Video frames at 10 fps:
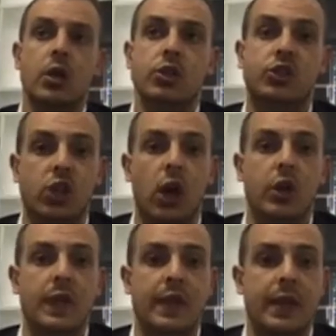
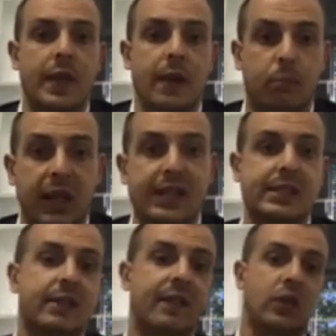So, plus
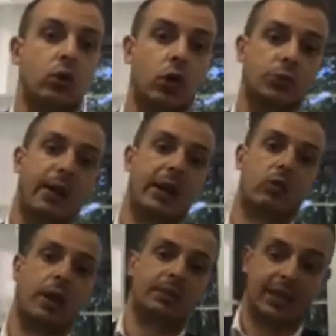the vendor goes
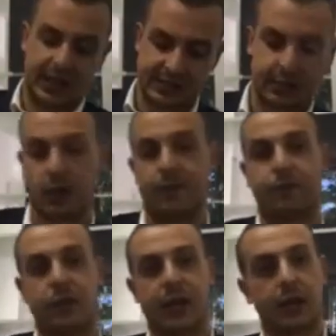bankrupt, okay? So
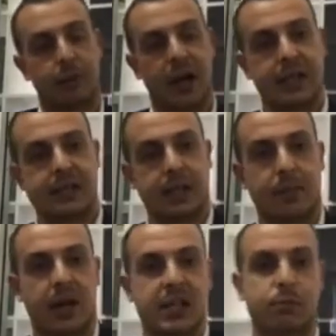they're going to pass in their
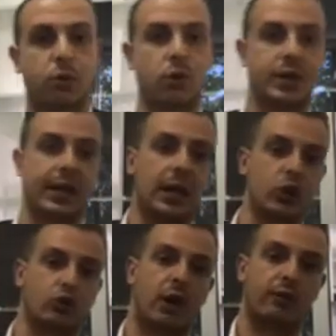passport, they can't
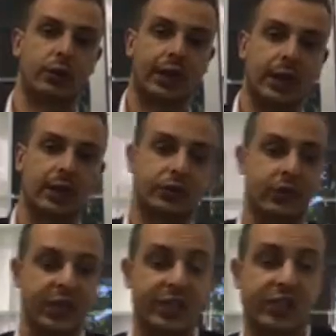travel, they can't do
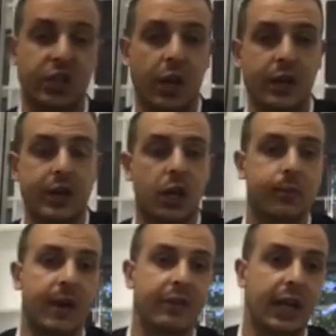this, and they're not going to
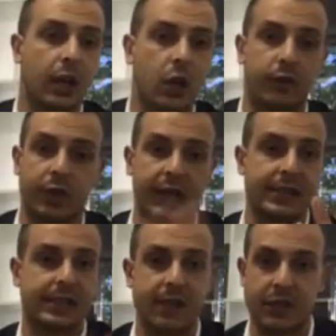be able to get a loan for at
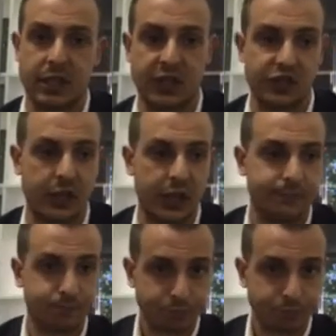least 7 years, okay?